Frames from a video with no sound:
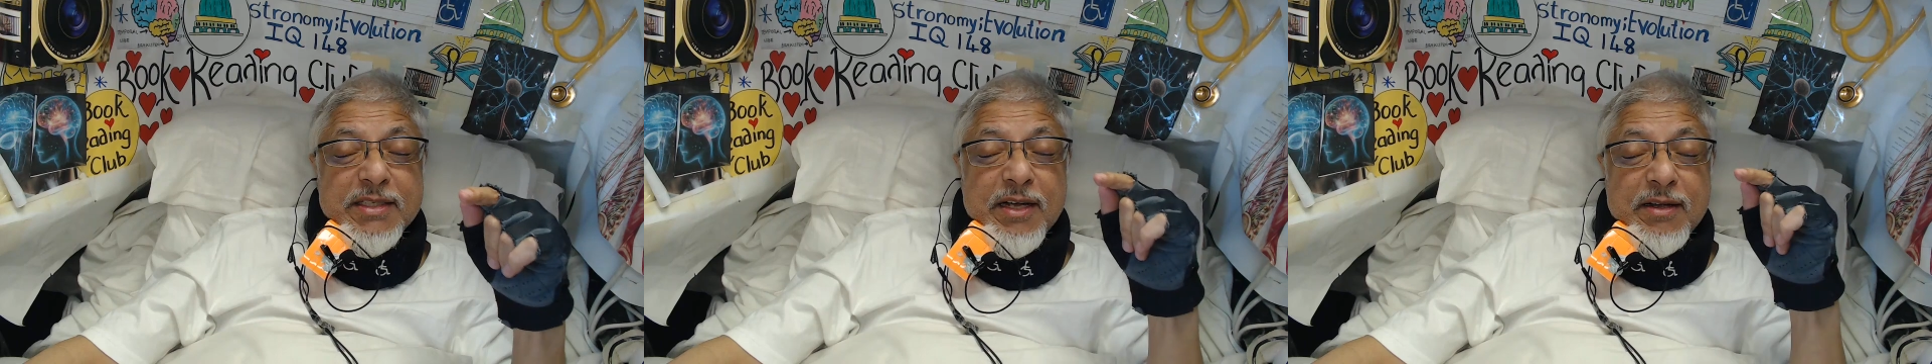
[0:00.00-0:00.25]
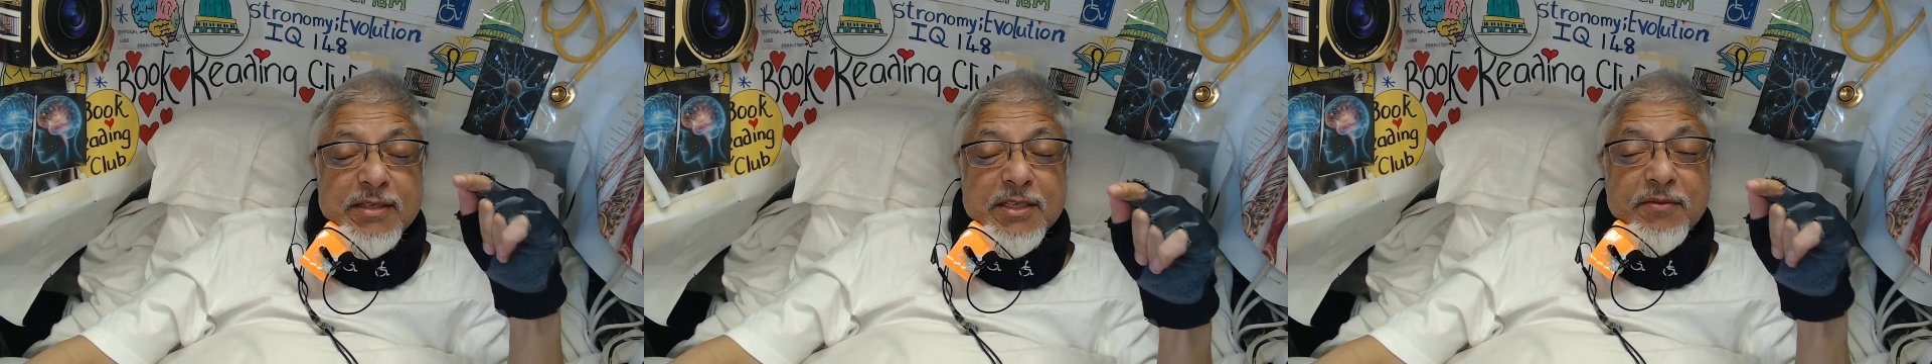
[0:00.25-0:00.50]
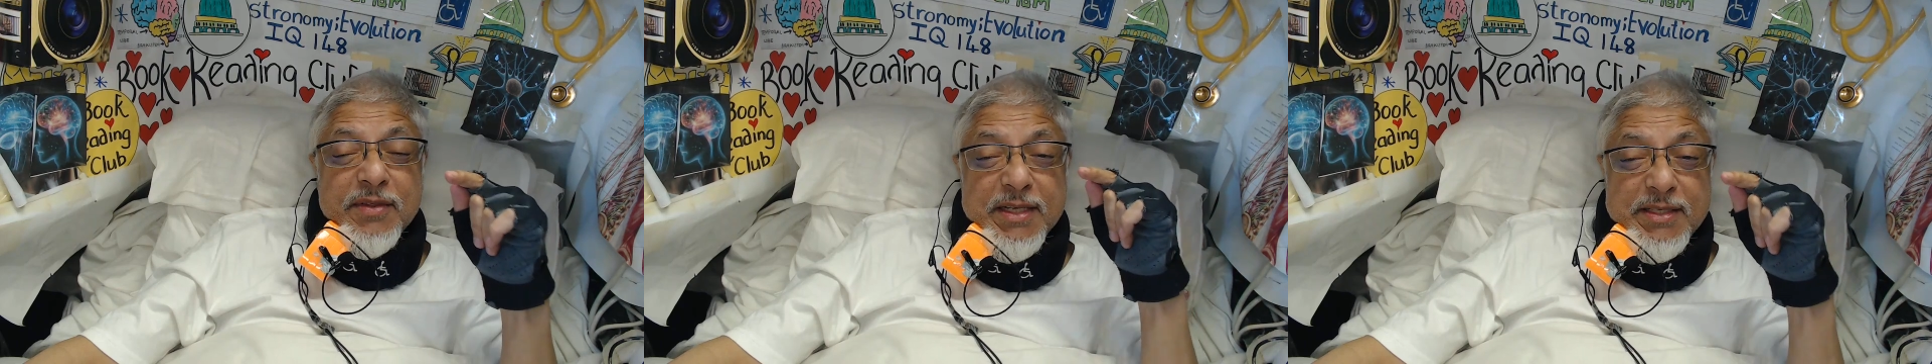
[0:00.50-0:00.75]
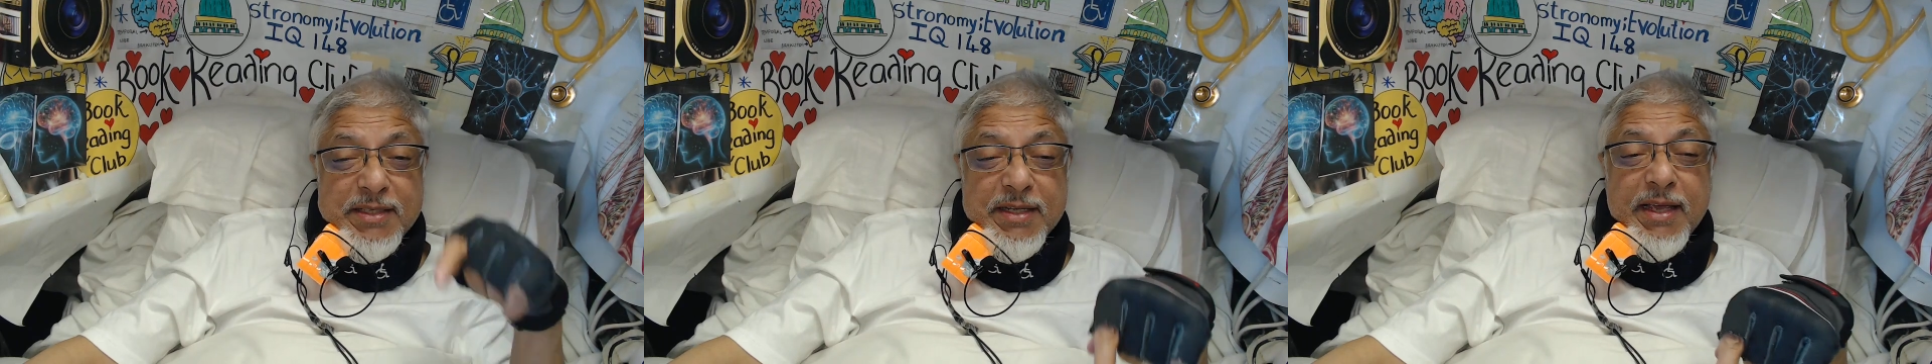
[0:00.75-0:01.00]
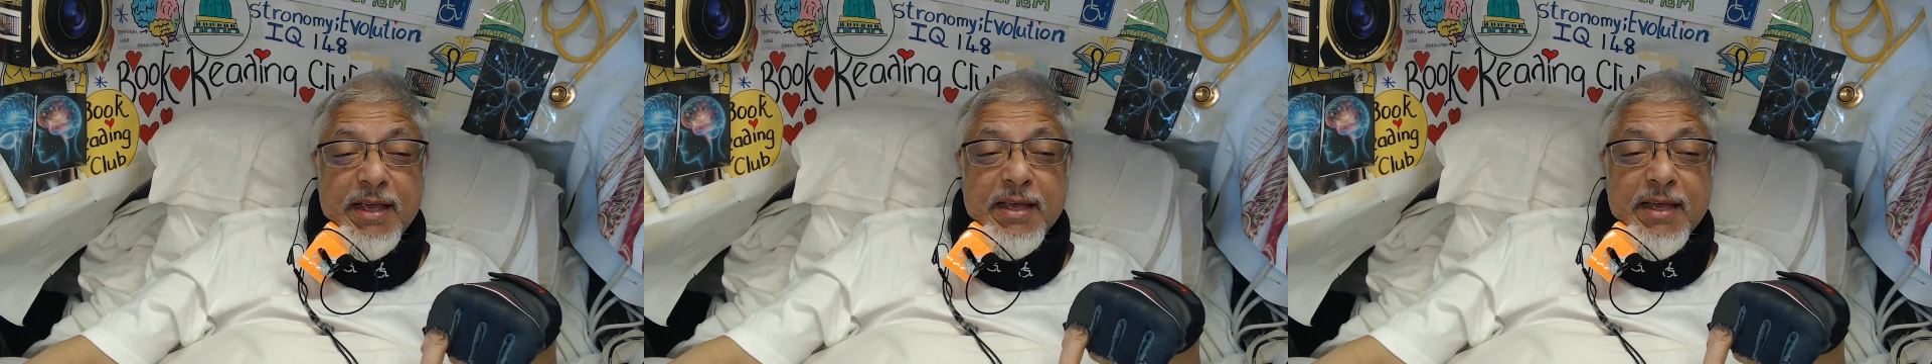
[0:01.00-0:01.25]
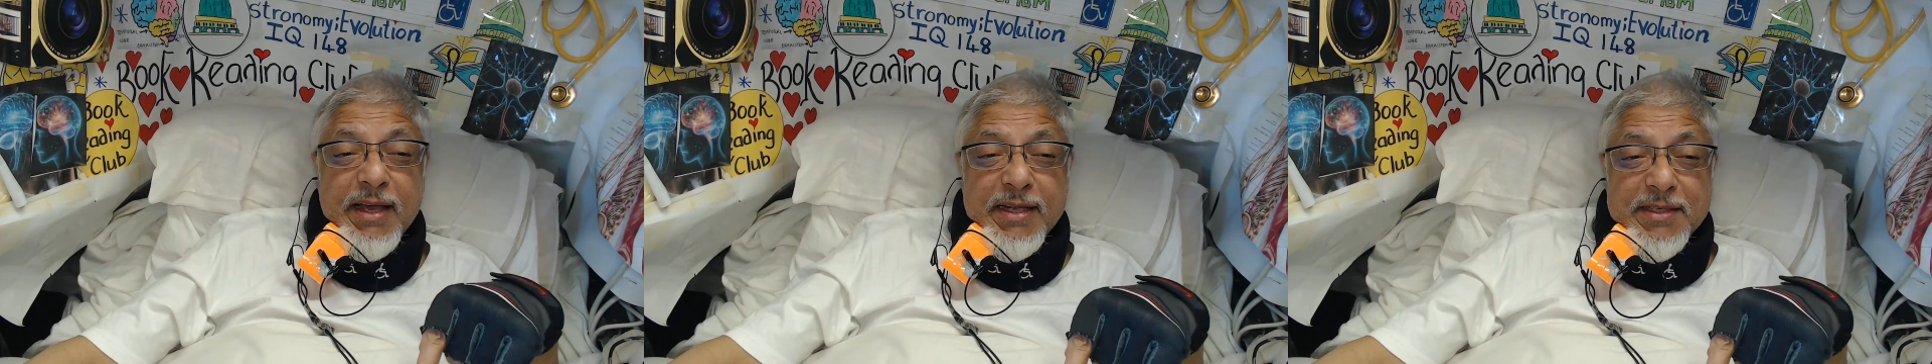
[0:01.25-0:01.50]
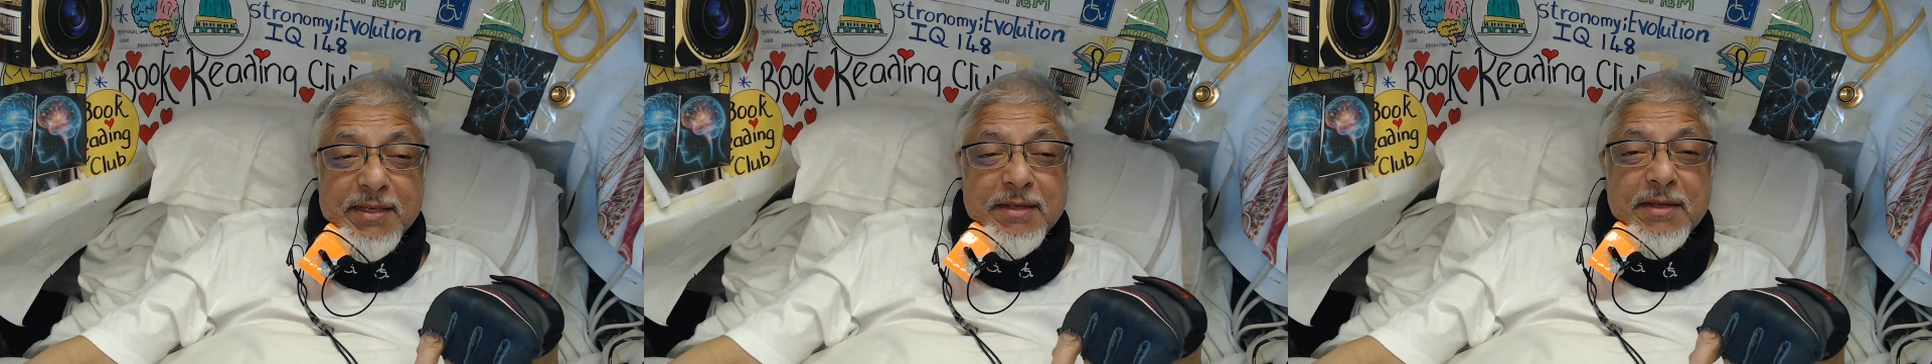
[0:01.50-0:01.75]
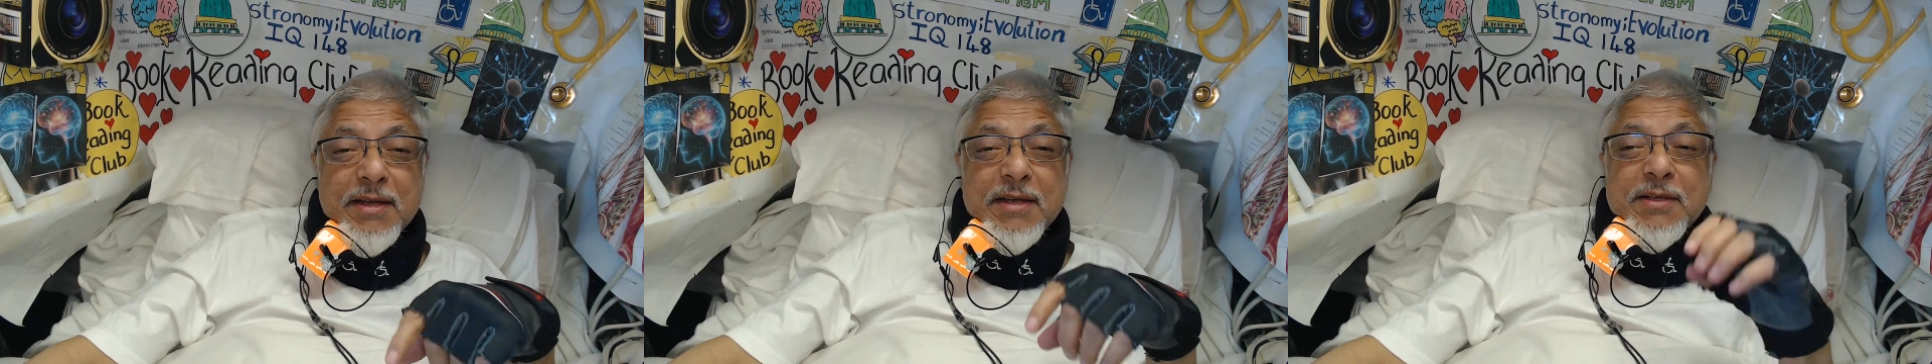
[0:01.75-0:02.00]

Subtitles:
chance of this egg hatching.